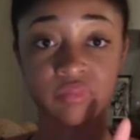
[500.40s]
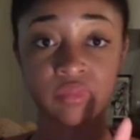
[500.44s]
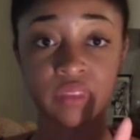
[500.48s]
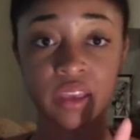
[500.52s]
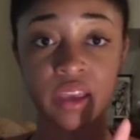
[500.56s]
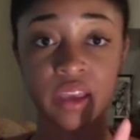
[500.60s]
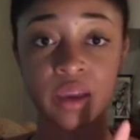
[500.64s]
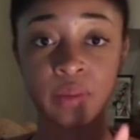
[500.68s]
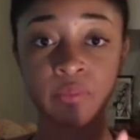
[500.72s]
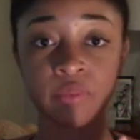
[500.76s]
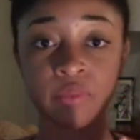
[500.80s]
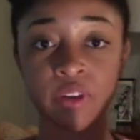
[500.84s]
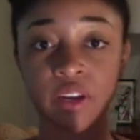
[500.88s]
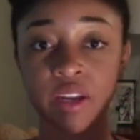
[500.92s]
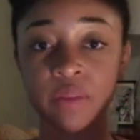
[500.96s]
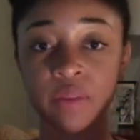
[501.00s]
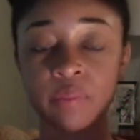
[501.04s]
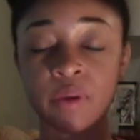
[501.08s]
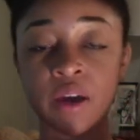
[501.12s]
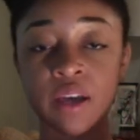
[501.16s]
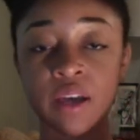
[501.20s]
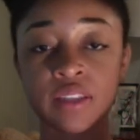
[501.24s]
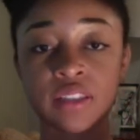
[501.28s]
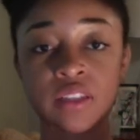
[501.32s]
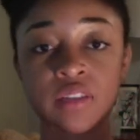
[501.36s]
I'm very
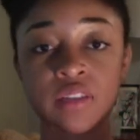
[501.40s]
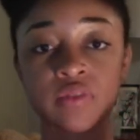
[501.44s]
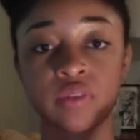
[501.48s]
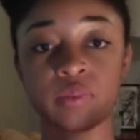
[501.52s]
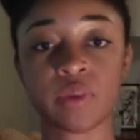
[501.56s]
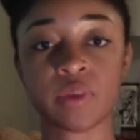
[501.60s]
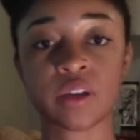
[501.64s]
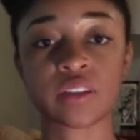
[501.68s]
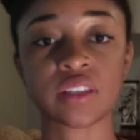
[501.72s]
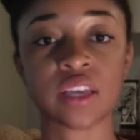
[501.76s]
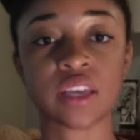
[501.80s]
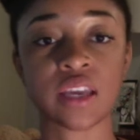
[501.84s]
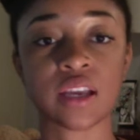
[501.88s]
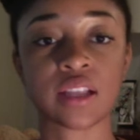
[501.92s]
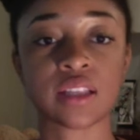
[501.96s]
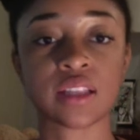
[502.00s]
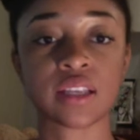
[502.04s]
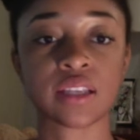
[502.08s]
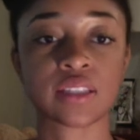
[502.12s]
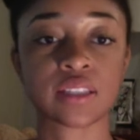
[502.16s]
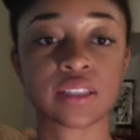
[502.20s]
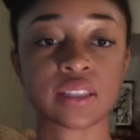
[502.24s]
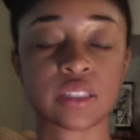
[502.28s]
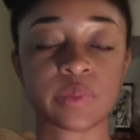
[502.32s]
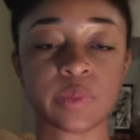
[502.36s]
positive about the
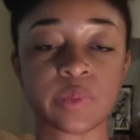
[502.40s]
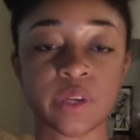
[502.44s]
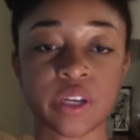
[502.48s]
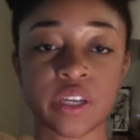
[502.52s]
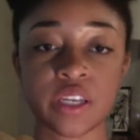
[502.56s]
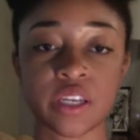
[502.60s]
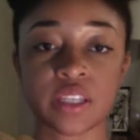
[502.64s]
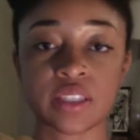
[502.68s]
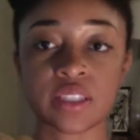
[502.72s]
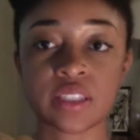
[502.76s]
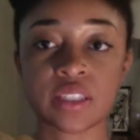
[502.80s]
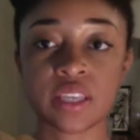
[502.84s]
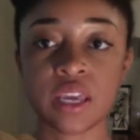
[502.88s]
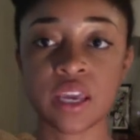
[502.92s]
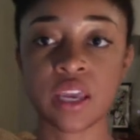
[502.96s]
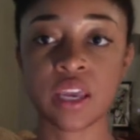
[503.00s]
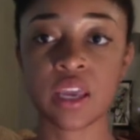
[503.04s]
NCLEX experience.